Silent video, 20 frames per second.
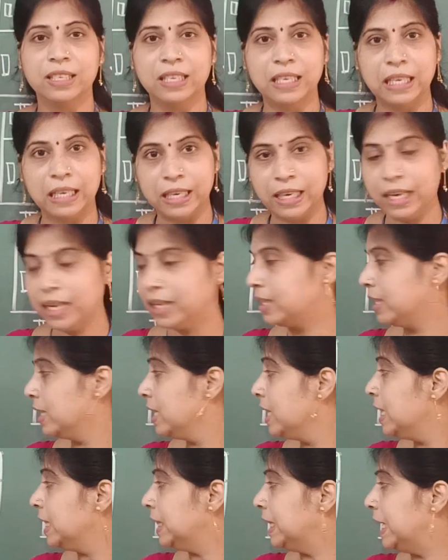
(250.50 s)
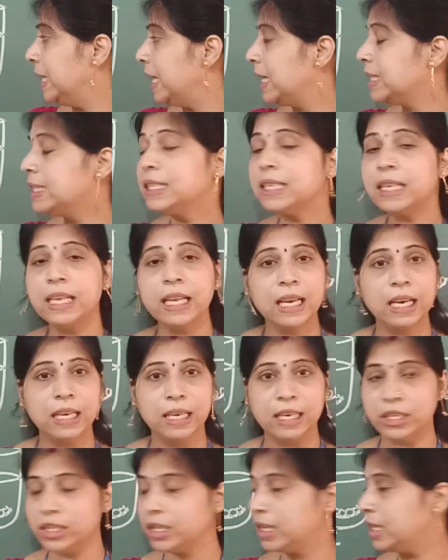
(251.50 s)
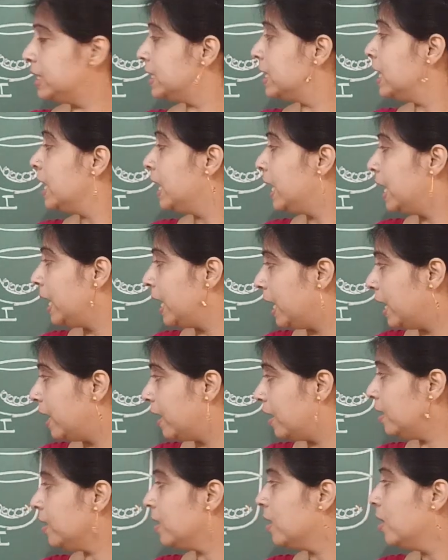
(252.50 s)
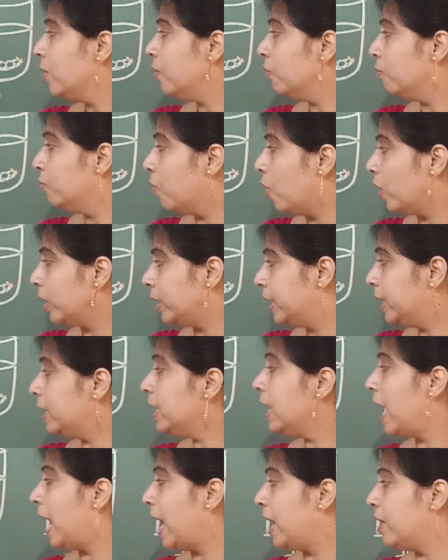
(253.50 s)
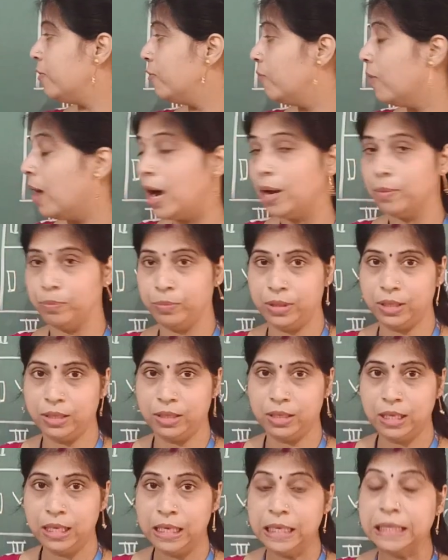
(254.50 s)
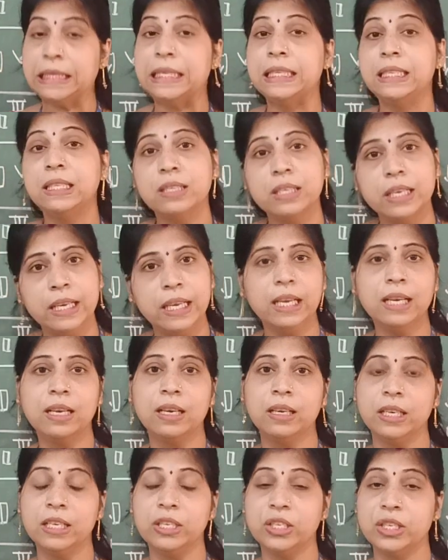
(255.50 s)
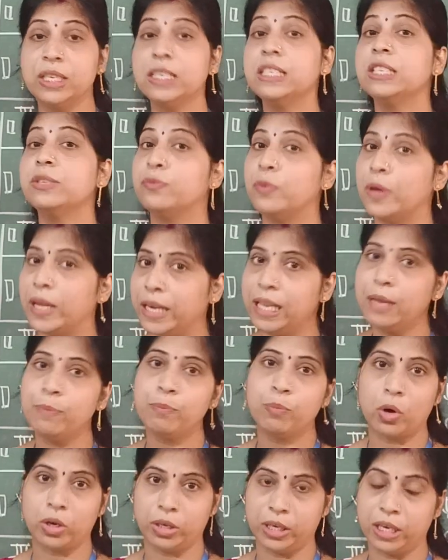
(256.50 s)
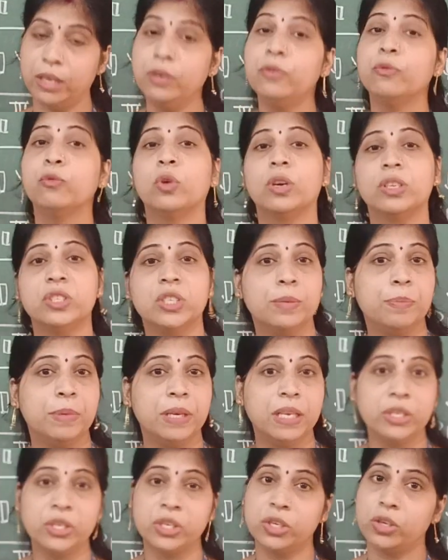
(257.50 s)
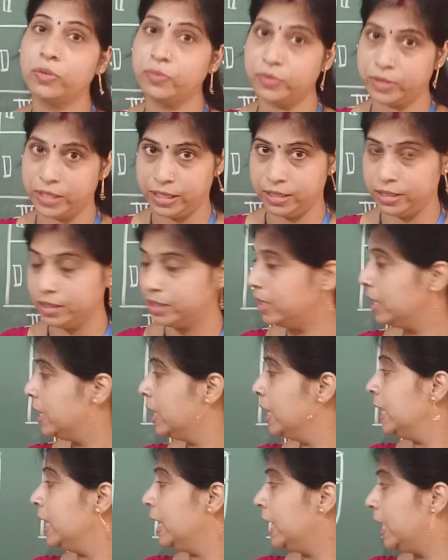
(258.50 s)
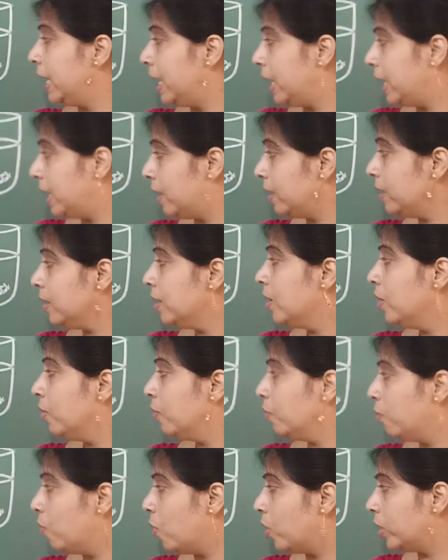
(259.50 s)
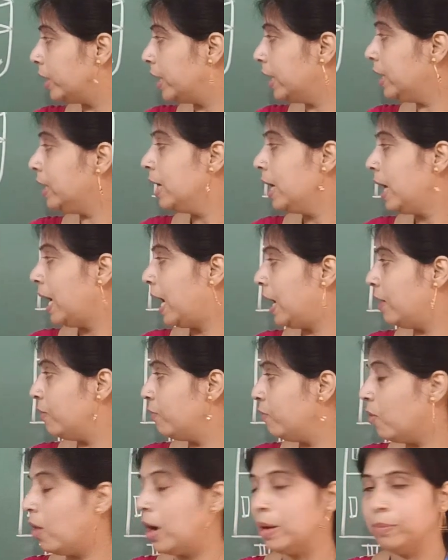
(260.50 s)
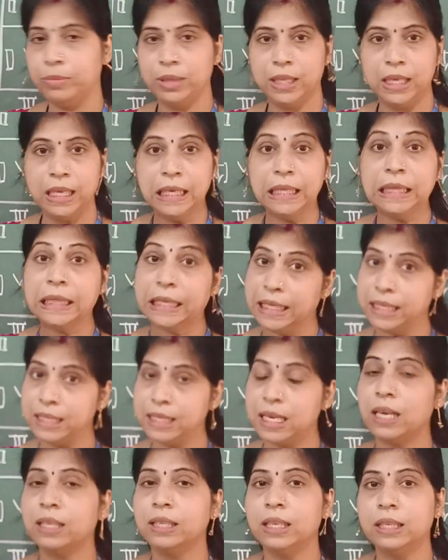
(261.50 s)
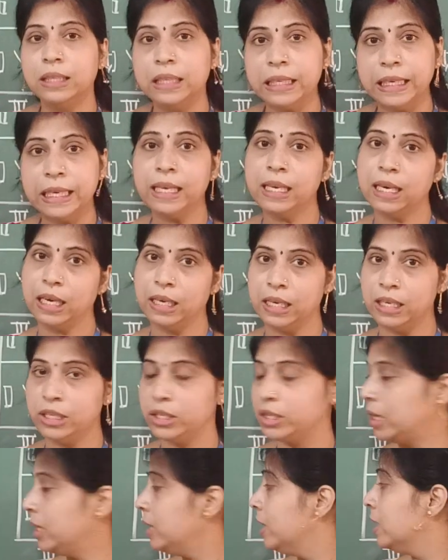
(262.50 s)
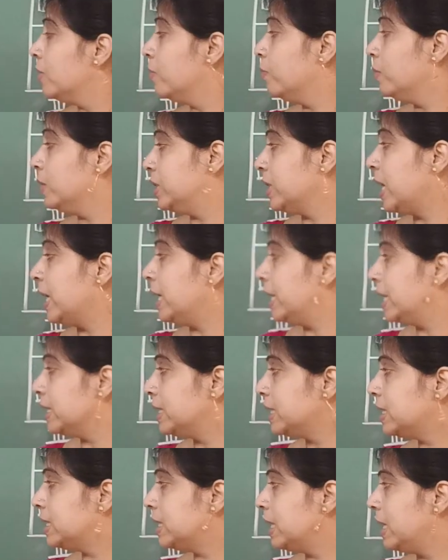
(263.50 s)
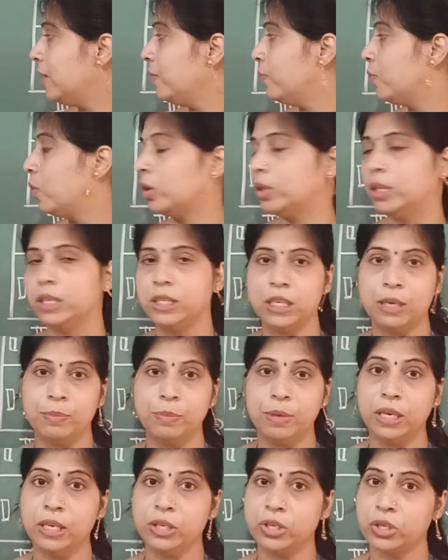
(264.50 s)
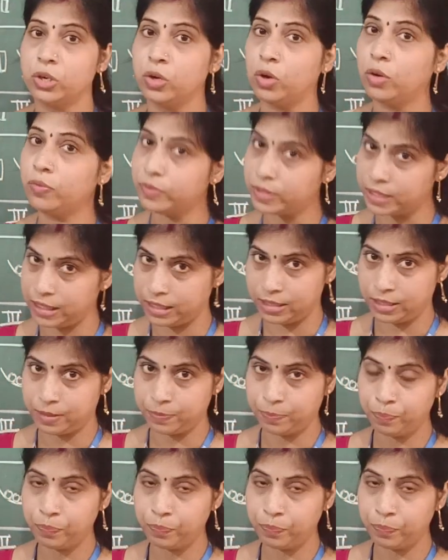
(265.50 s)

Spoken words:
Correct. The necessary condition is air, water and warmth. These three conditions is very important for germination of seed. Air, water and warmth. These are the three conditions which are necessary for the germination of seeds.